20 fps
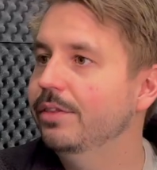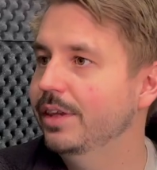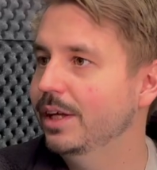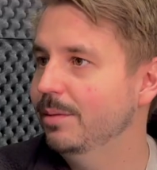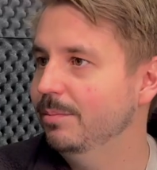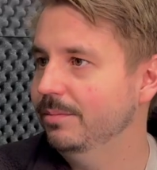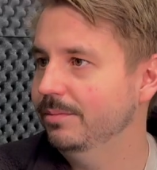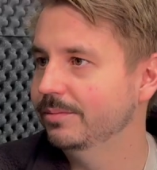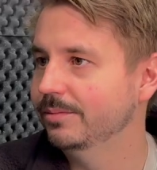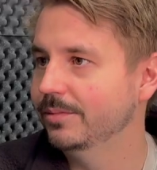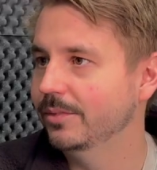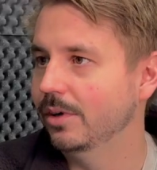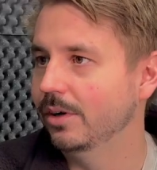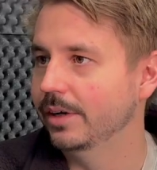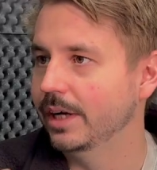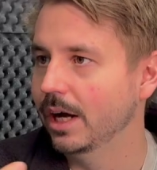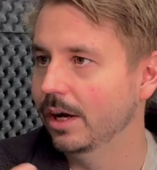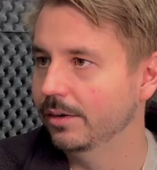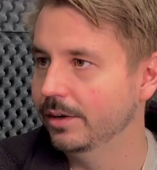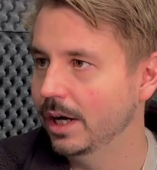them, or
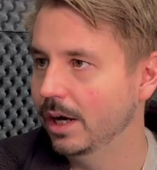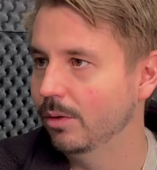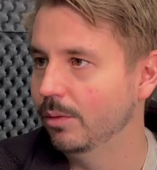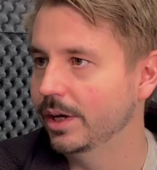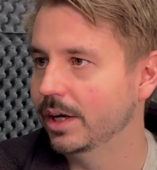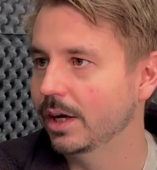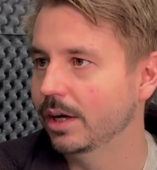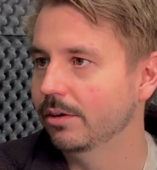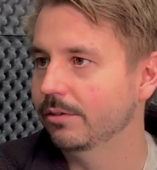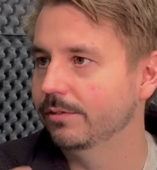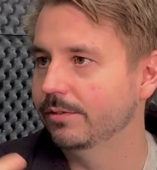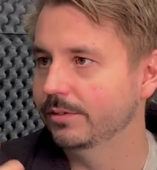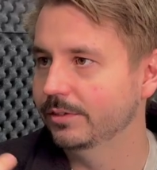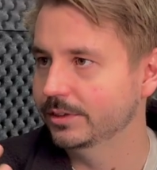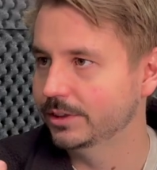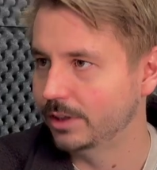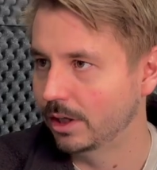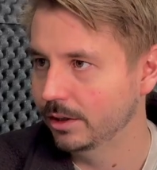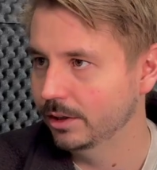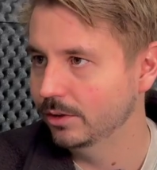now we kind of
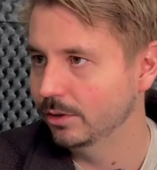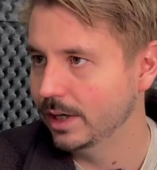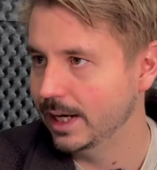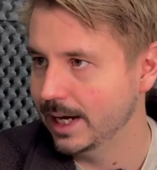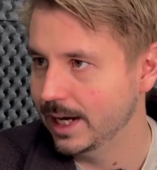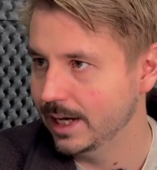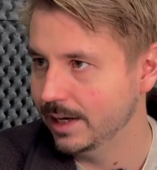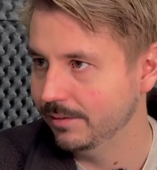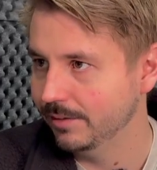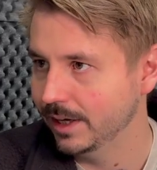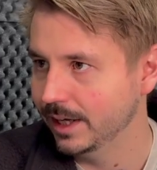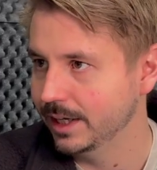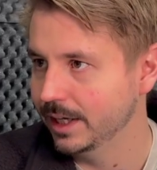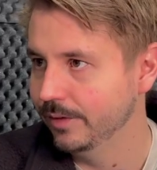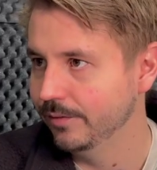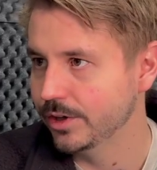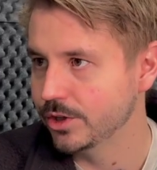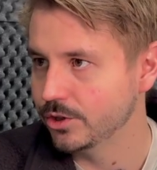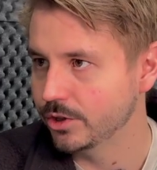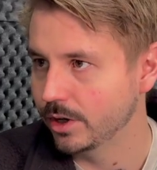start to have an
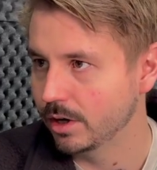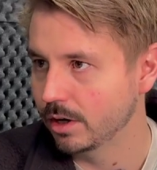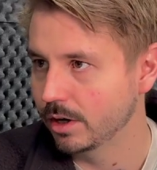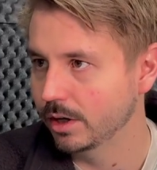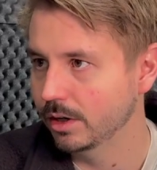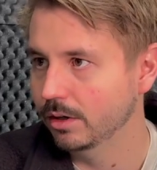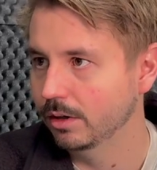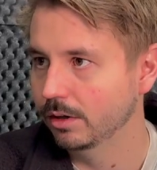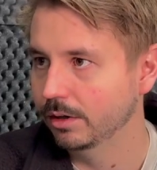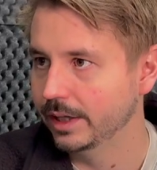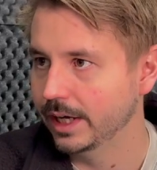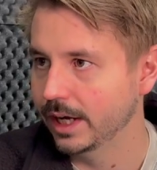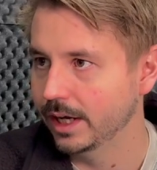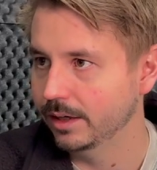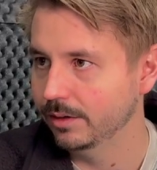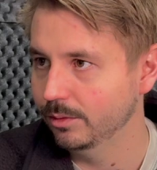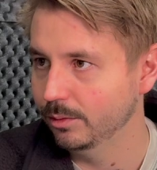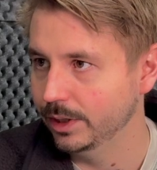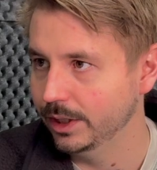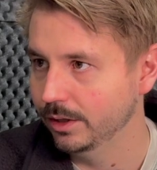inventory article
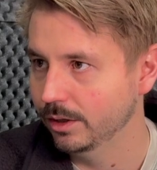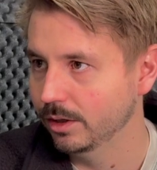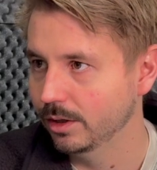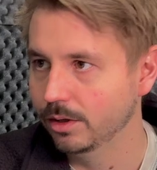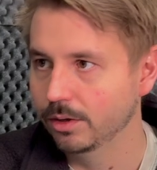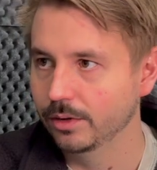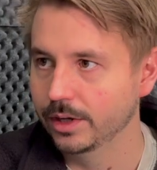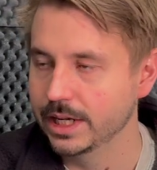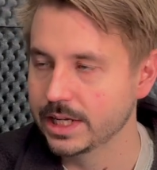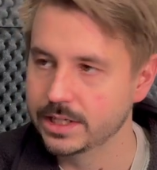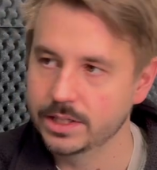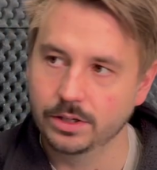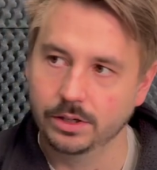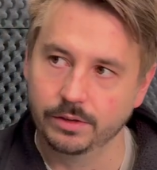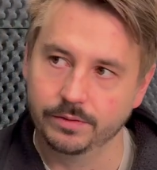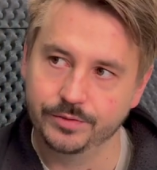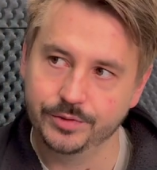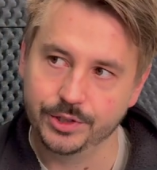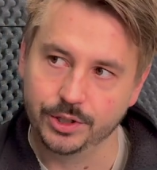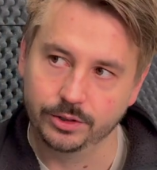that we know is
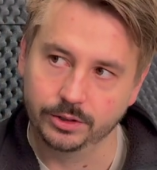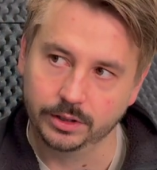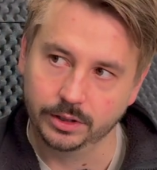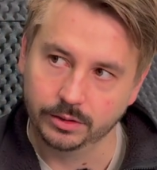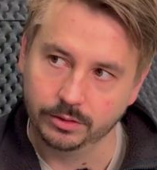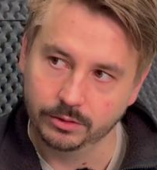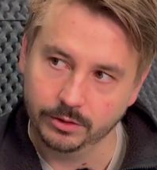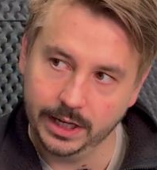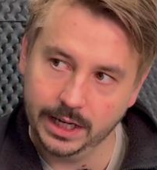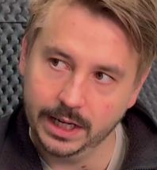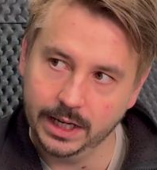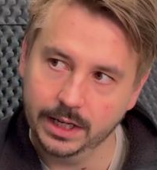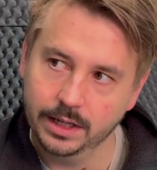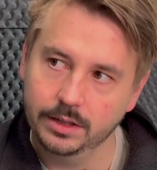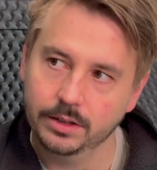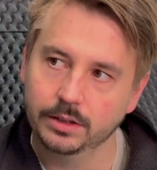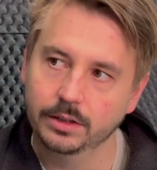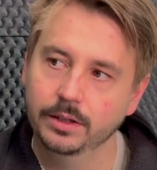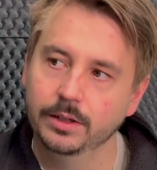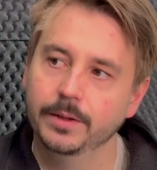of certain grade
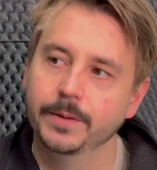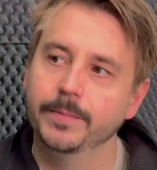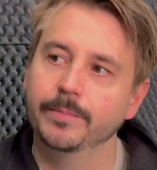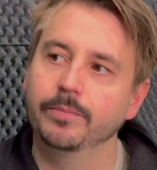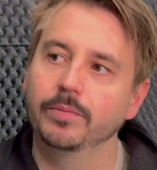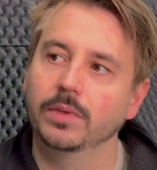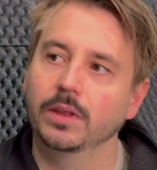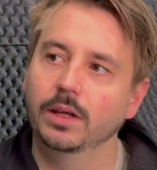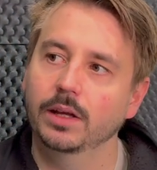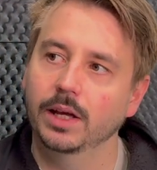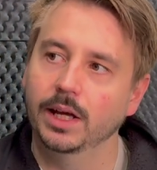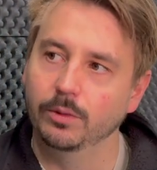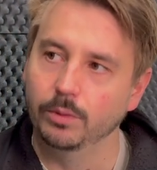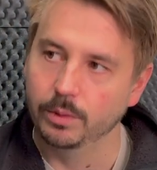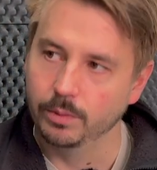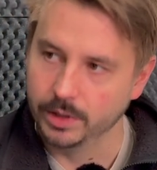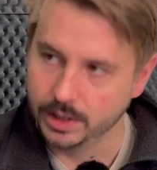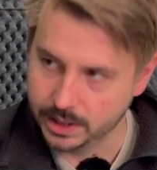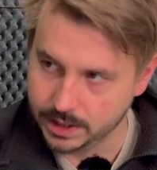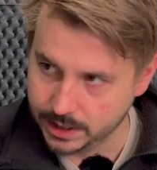and we
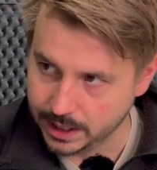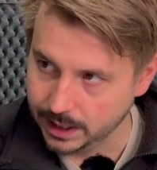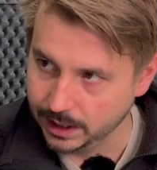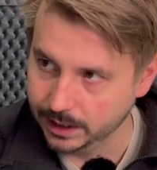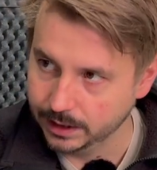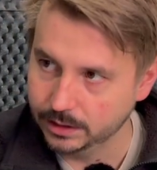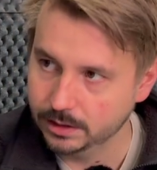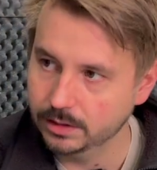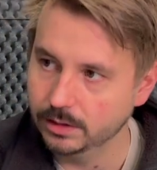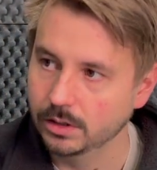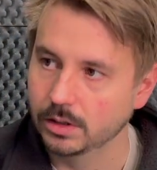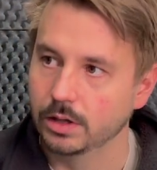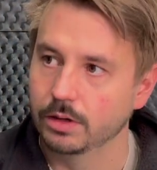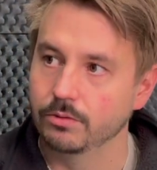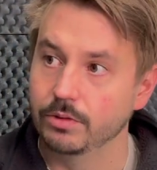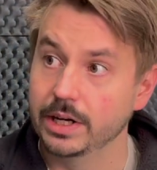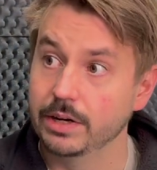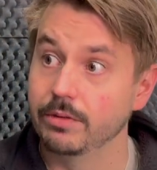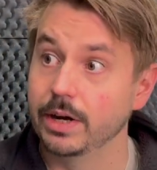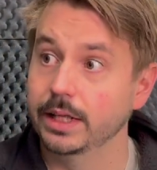want to sell it or
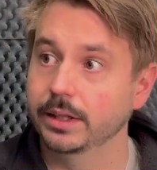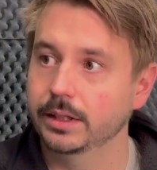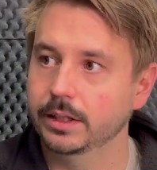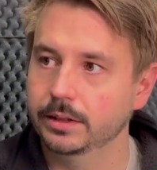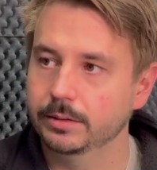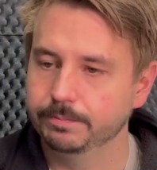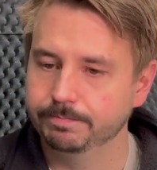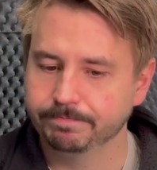re-rent it.